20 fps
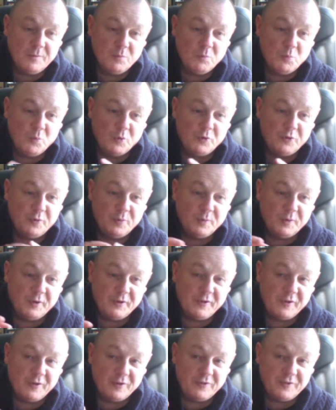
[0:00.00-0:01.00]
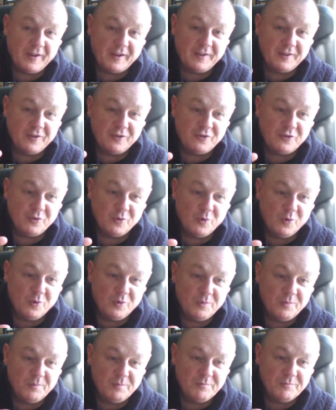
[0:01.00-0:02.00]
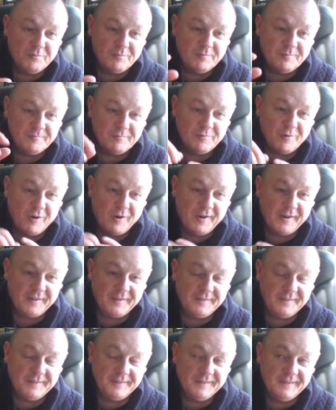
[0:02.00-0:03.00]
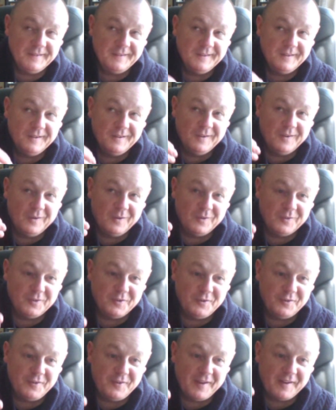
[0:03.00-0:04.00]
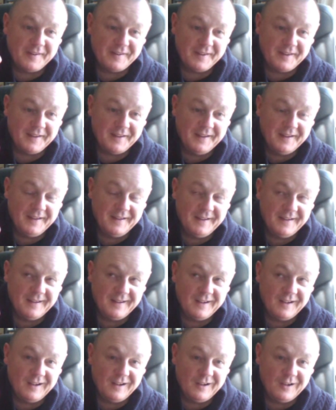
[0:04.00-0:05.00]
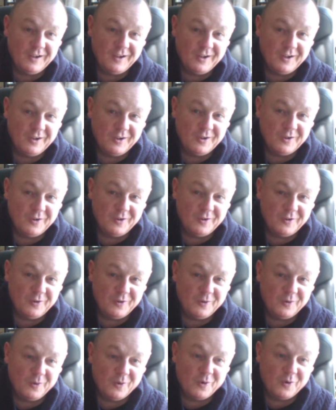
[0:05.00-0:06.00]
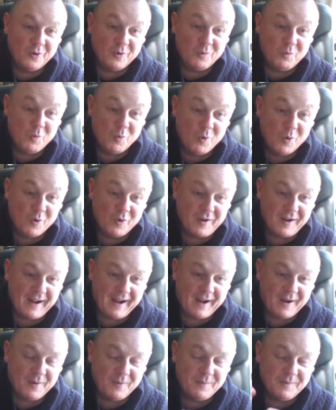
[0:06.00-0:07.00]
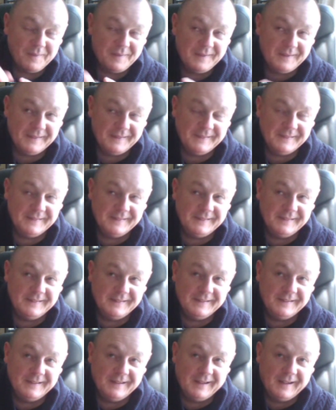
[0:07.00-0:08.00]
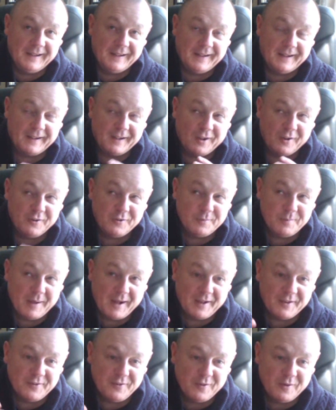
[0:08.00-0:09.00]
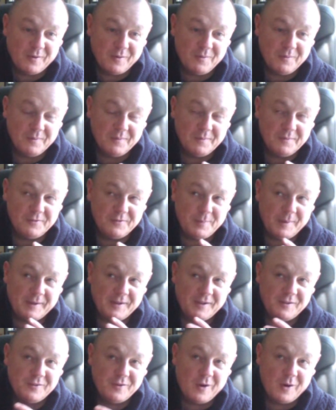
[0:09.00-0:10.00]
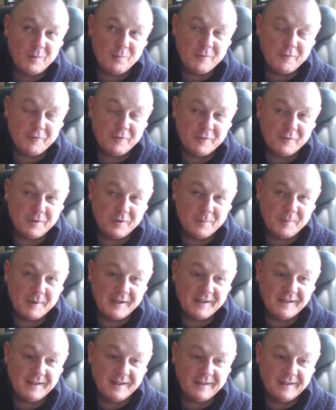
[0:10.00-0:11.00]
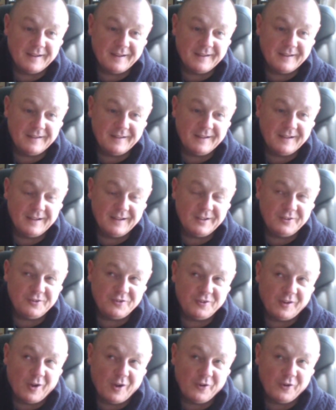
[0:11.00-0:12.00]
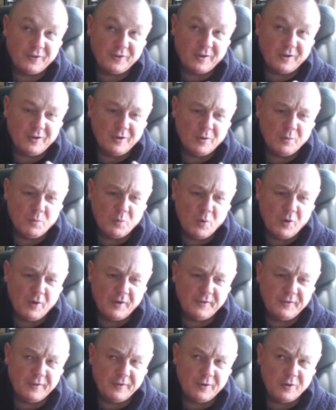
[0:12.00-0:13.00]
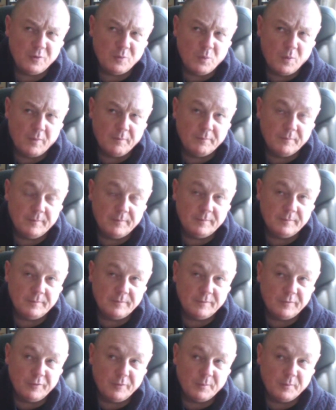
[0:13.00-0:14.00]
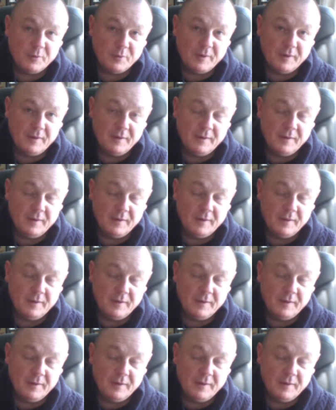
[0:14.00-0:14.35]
what do you want to do? Take the short ride or the steady long walk out? And that goes back to spending time with her in the beginning. She asked, you know, what is it you want from your